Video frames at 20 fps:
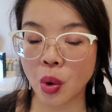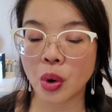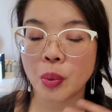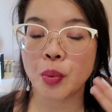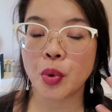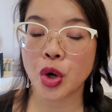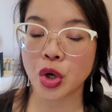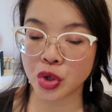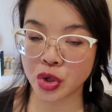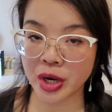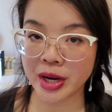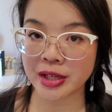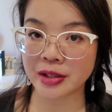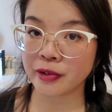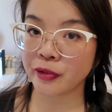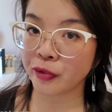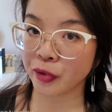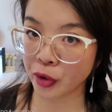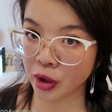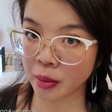or more
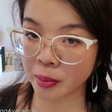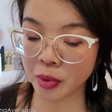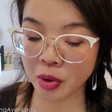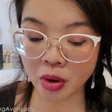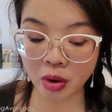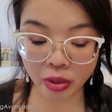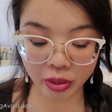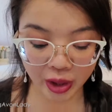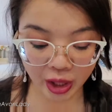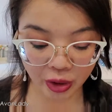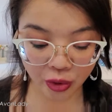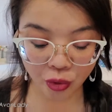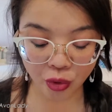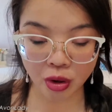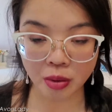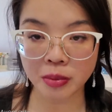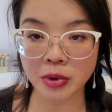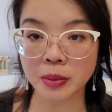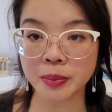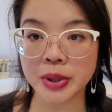transferable
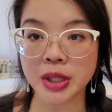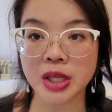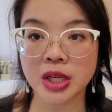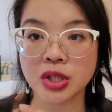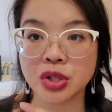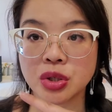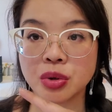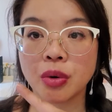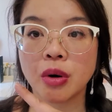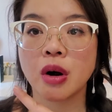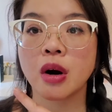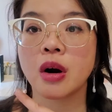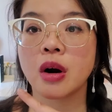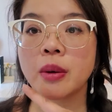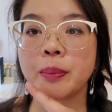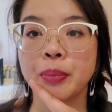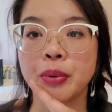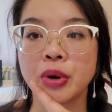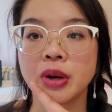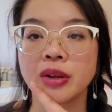than normal because you
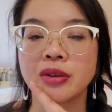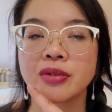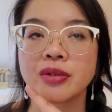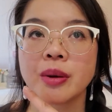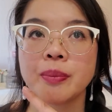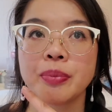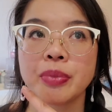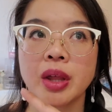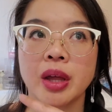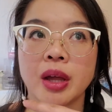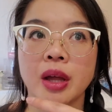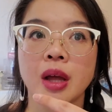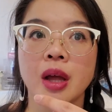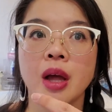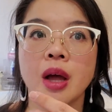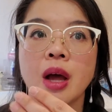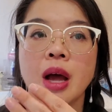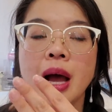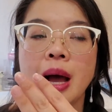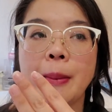are putting
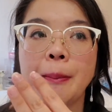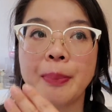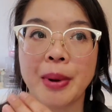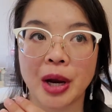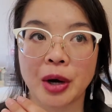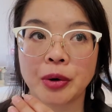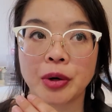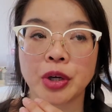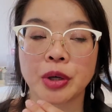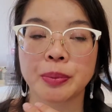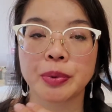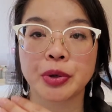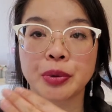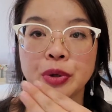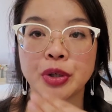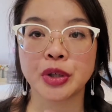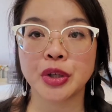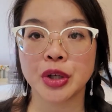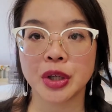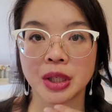something, a
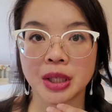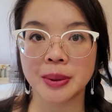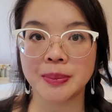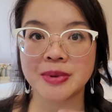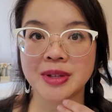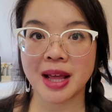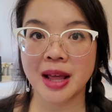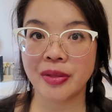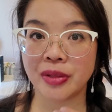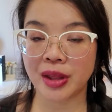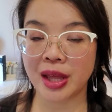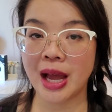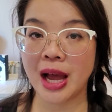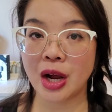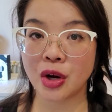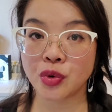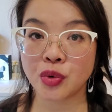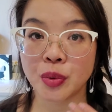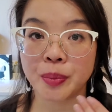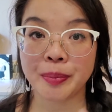barrier between your lips and
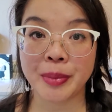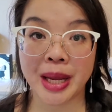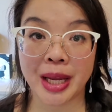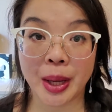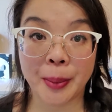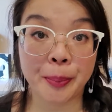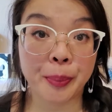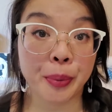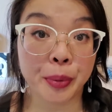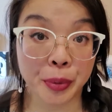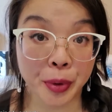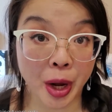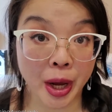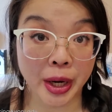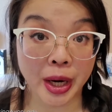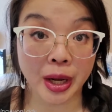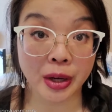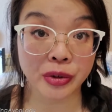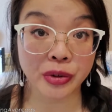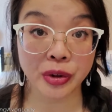the actual makeup
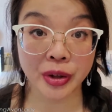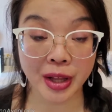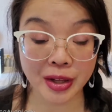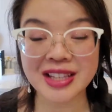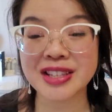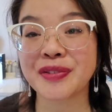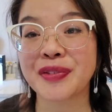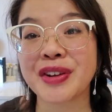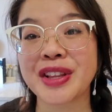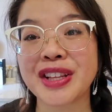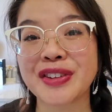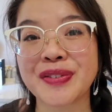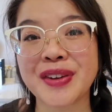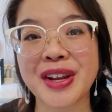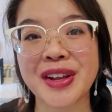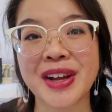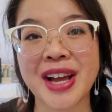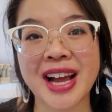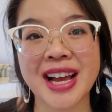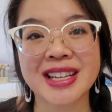products. That's it for this
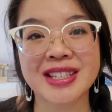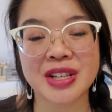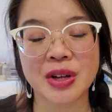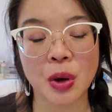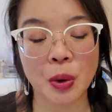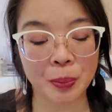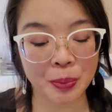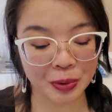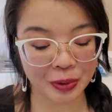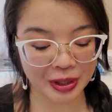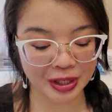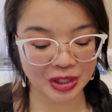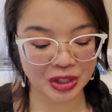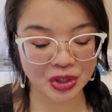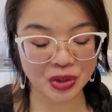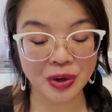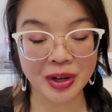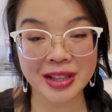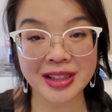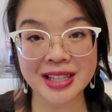video, guys. Hope you
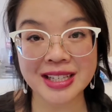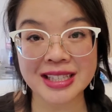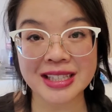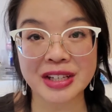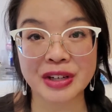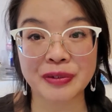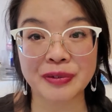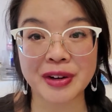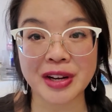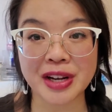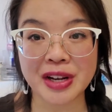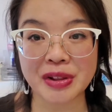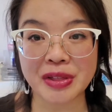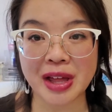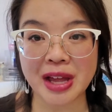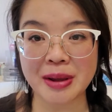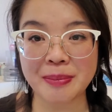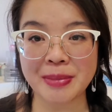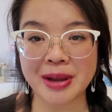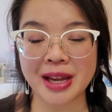enjoyed this little video
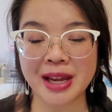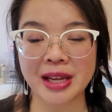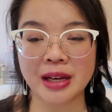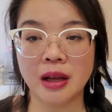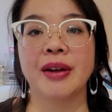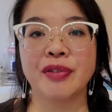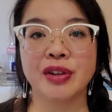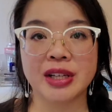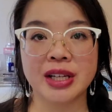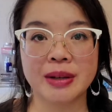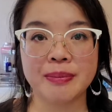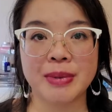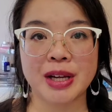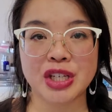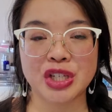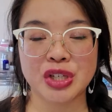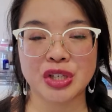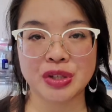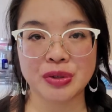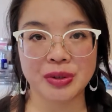that I made. If you did,
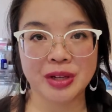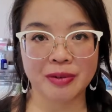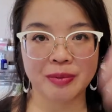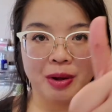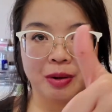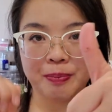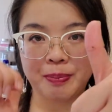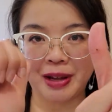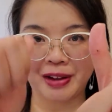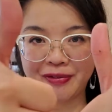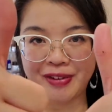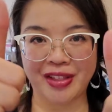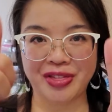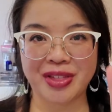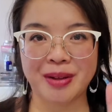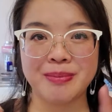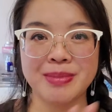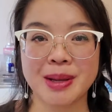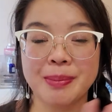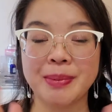make sure you do give me a big
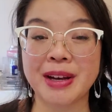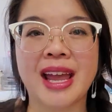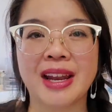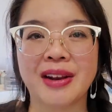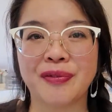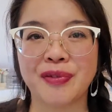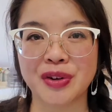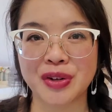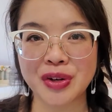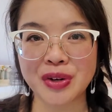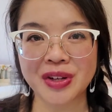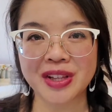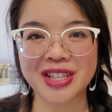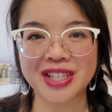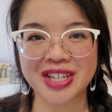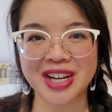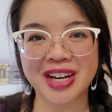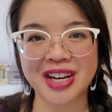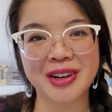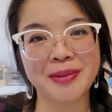fat thumbs up. And if you're new to
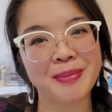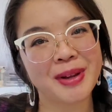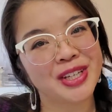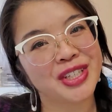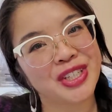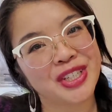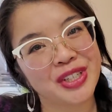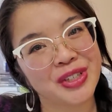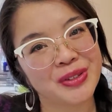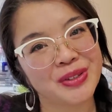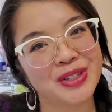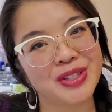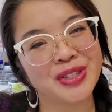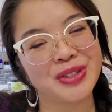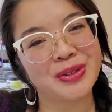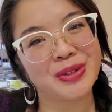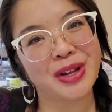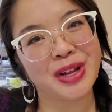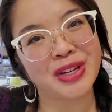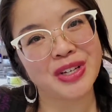this channel, make sure you
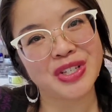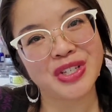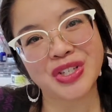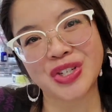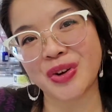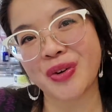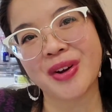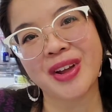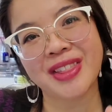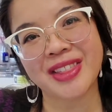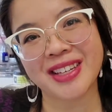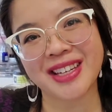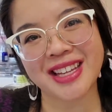do join the